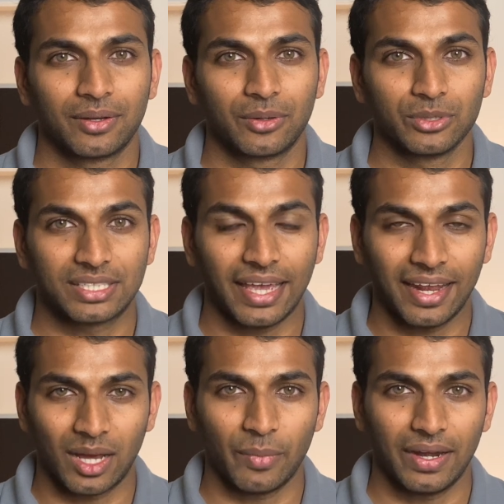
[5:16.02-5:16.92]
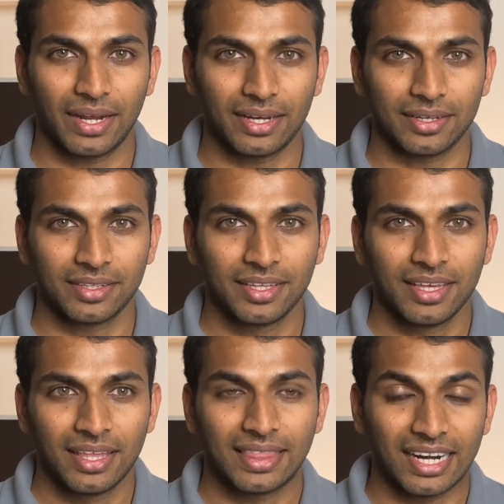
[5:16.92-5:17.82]
to stay in America.
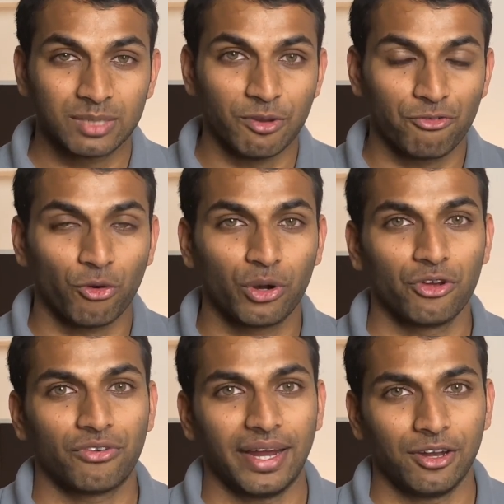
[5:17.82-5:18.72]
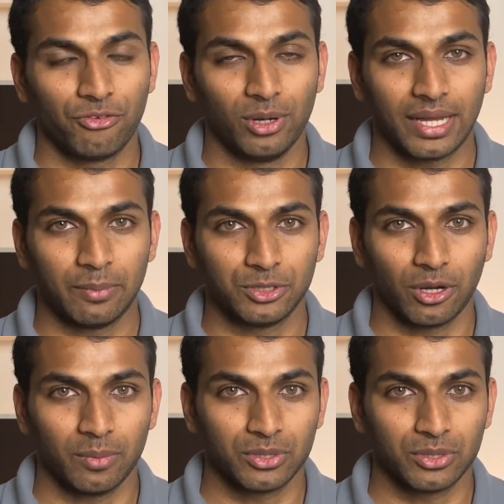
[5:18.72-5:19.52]
That is before you find your full-time job.